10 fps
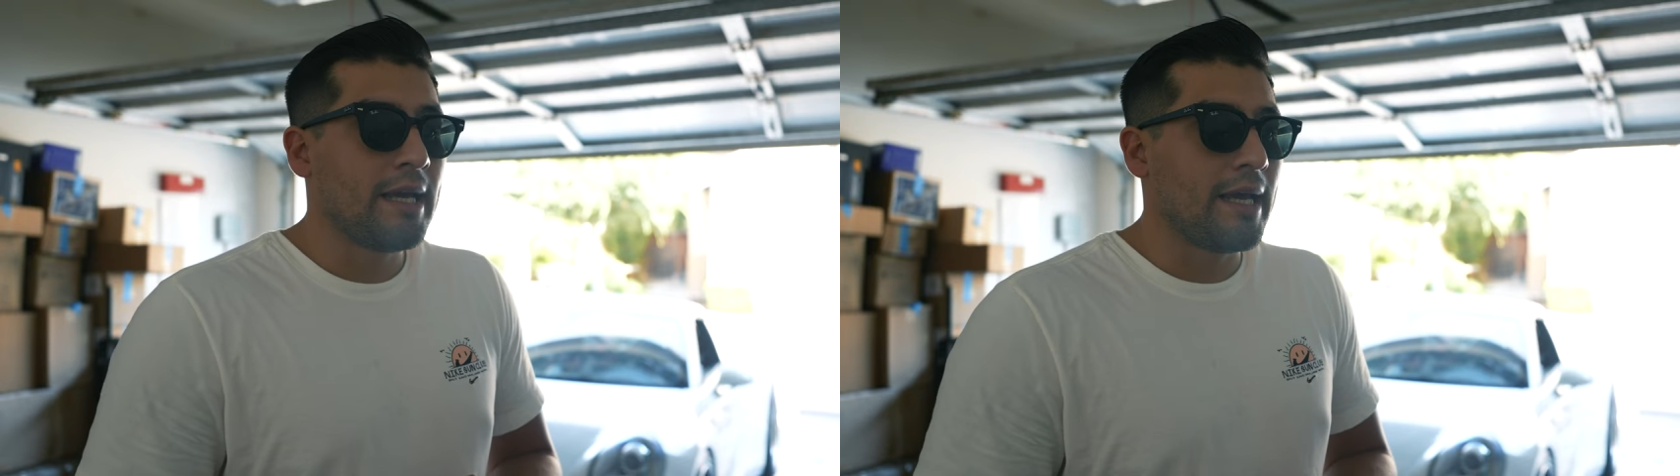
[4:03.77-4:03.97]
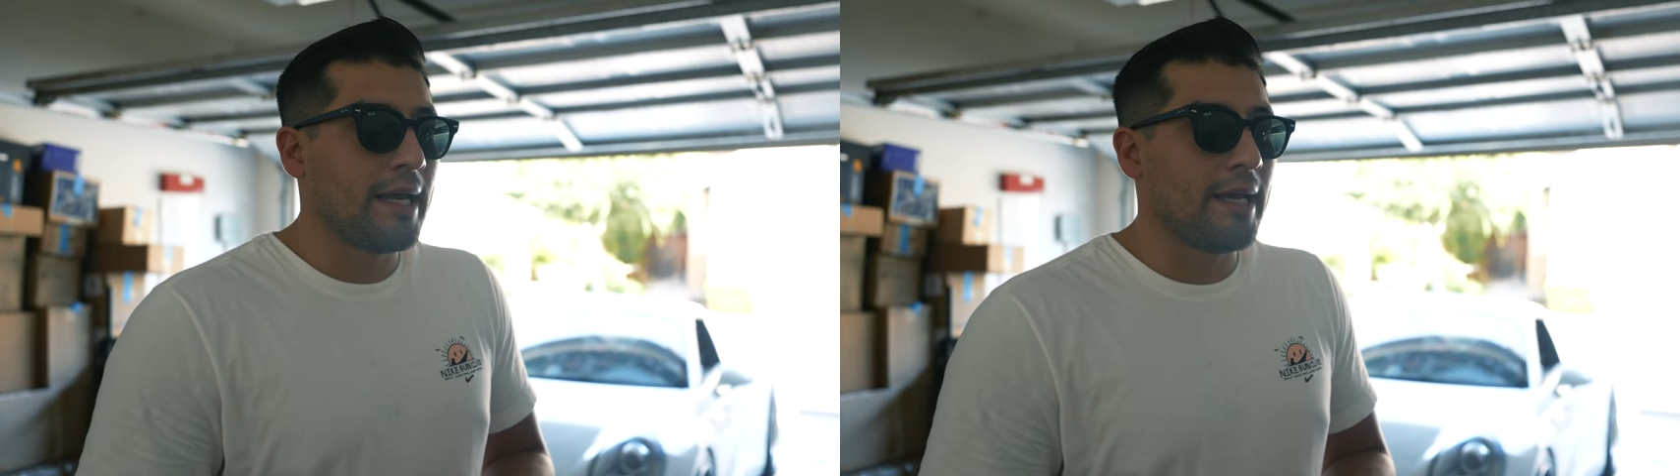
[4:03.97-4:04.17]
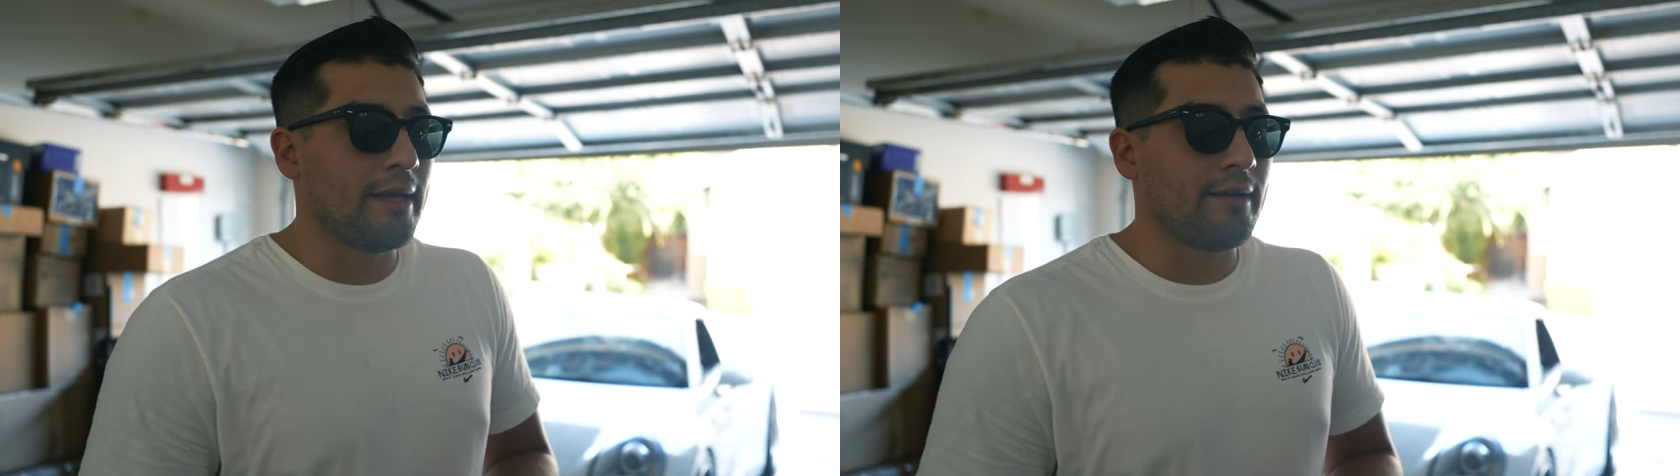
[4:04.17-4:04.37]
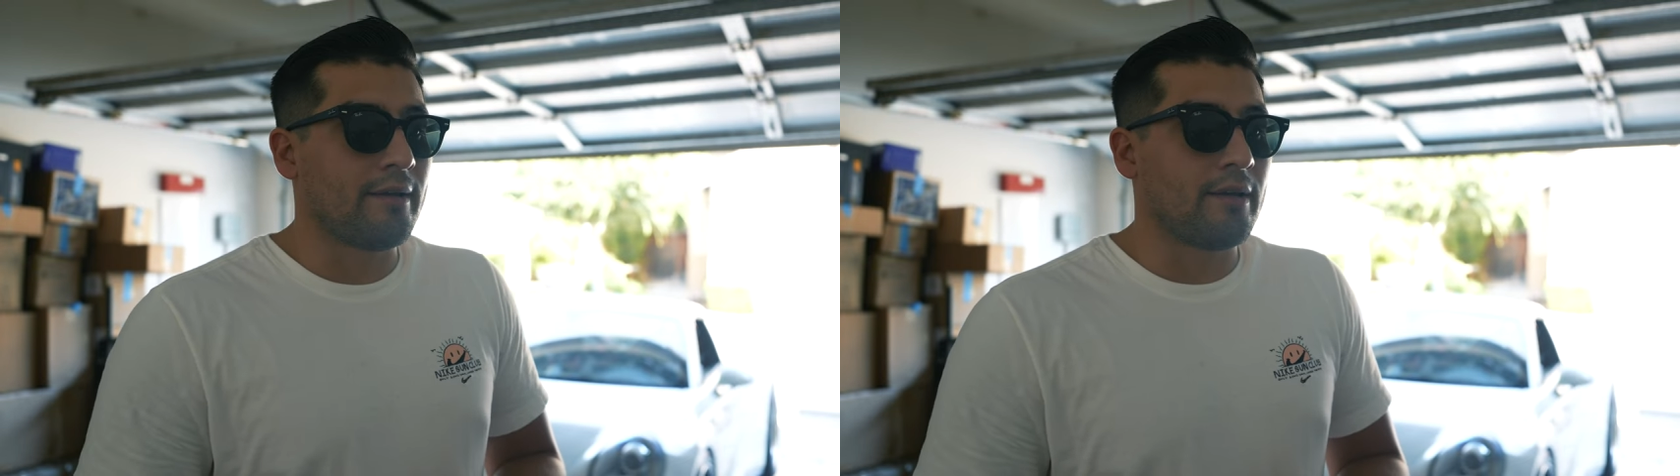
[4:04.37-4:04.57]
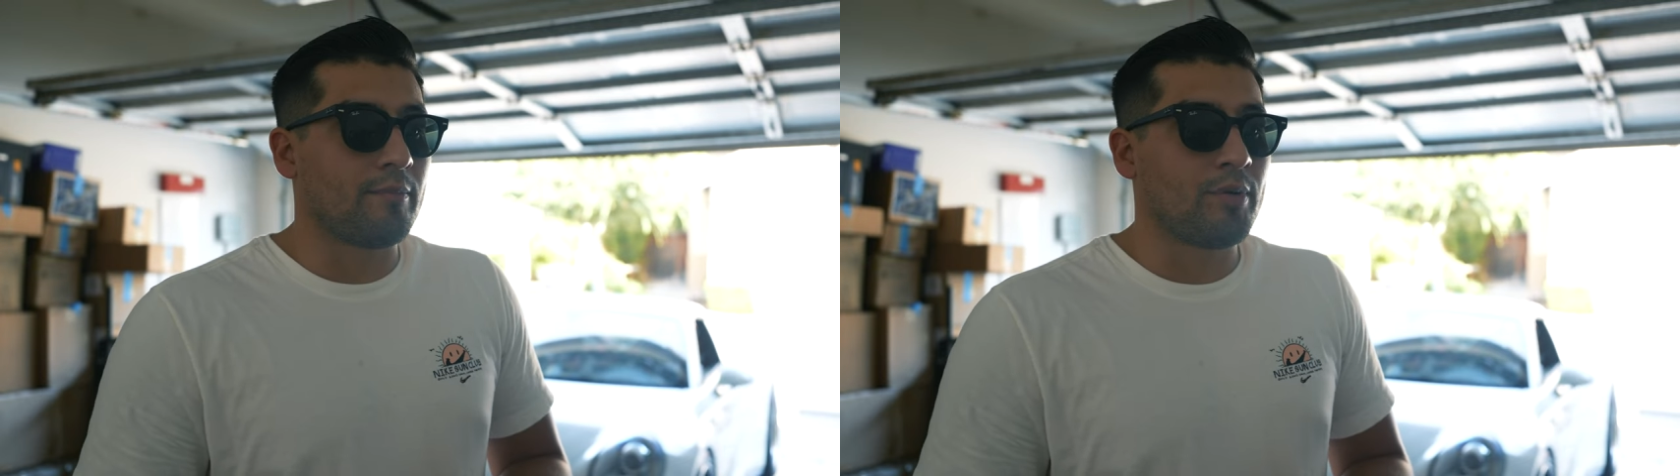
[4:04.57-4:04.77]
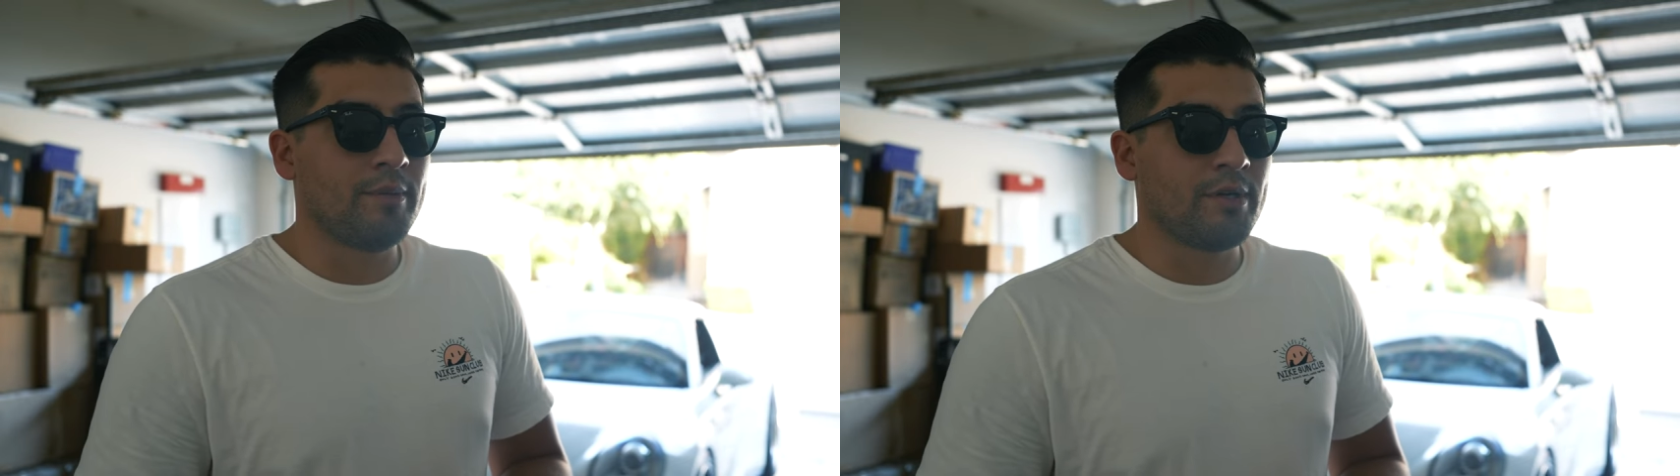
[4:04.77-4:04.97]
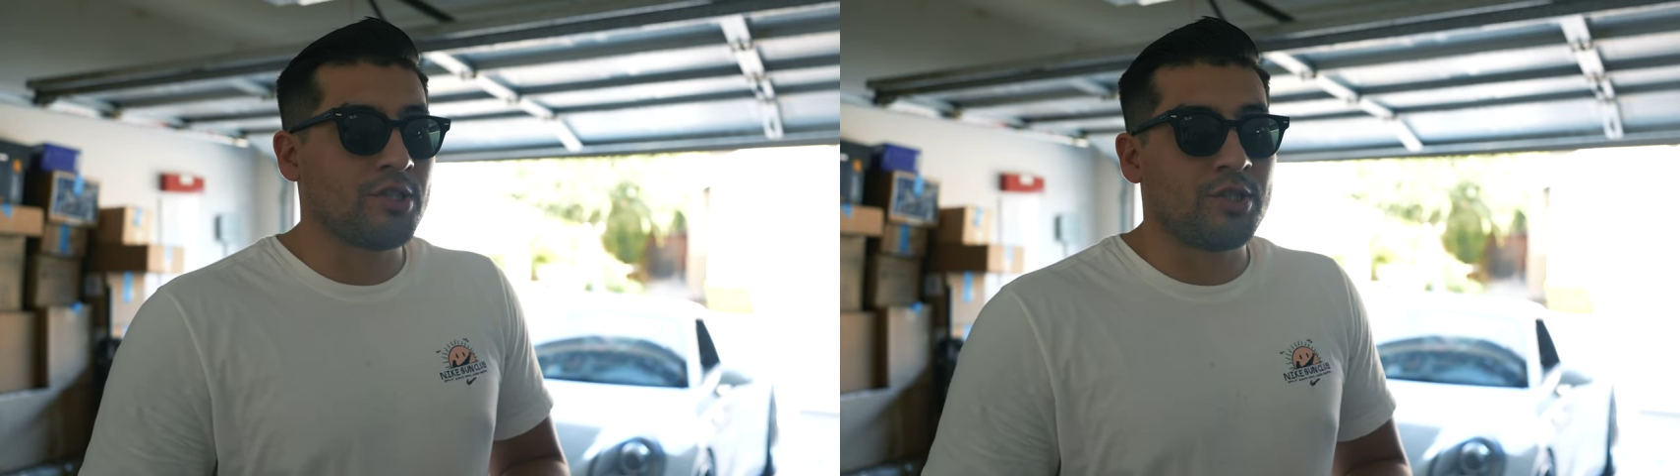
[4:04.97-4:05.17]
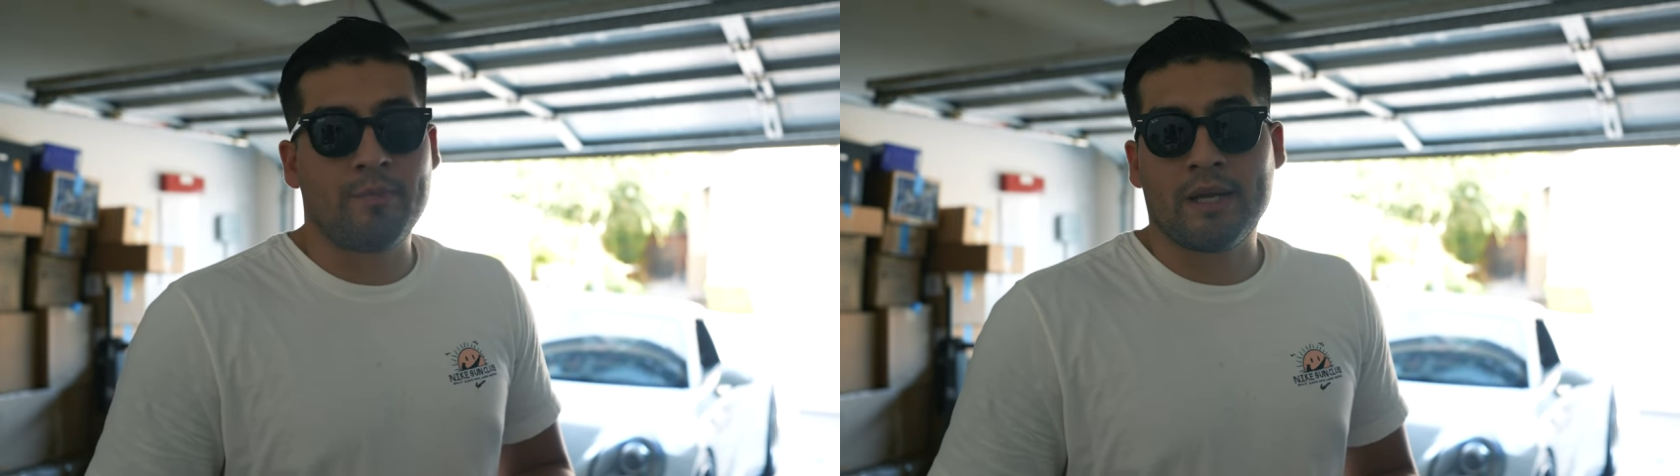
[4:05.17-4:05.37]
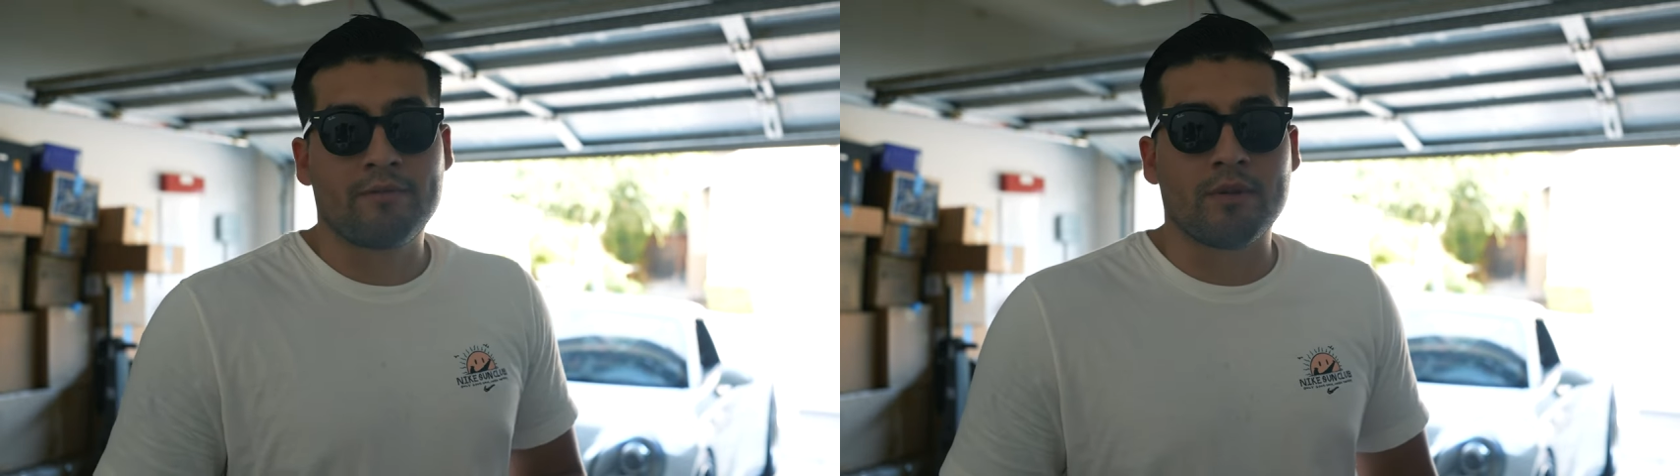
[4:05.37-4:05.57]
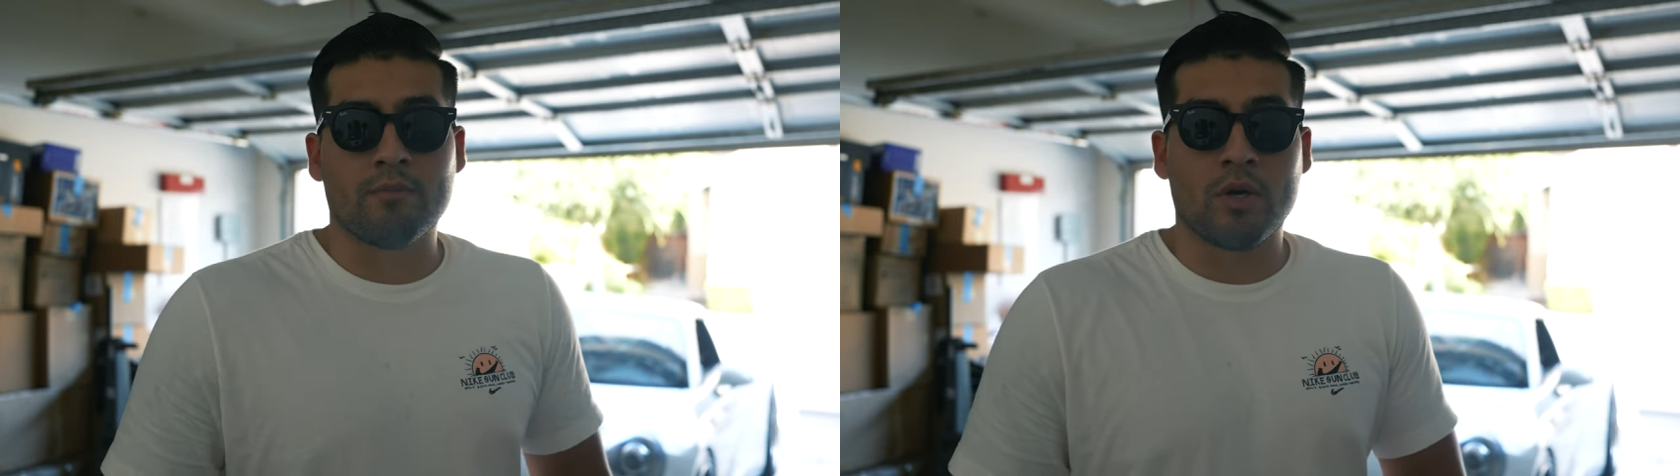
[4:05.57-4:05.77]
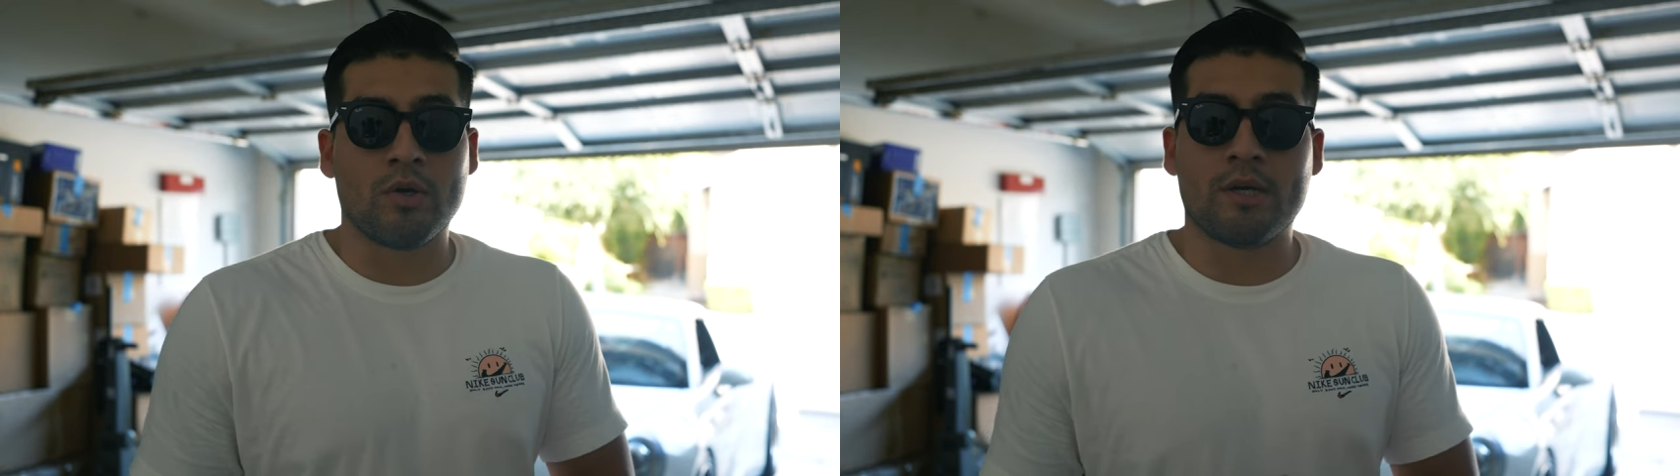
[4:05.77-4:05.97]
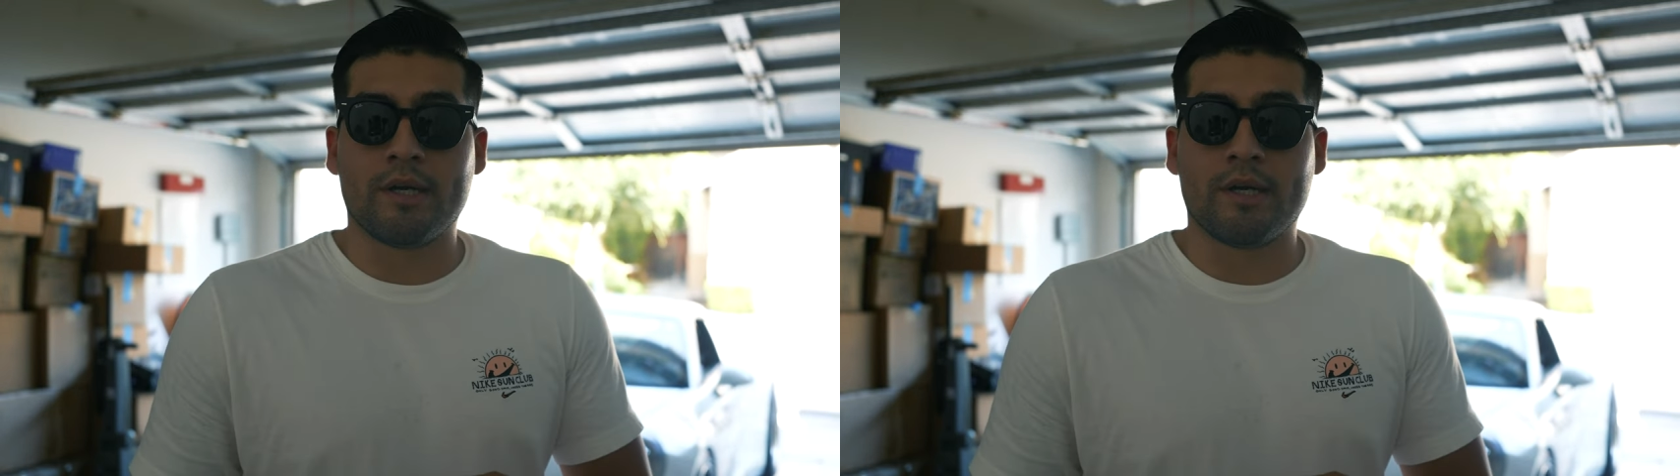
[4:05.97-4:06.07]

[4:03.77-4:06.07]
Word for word: and uh, pretty much you're paying for the motor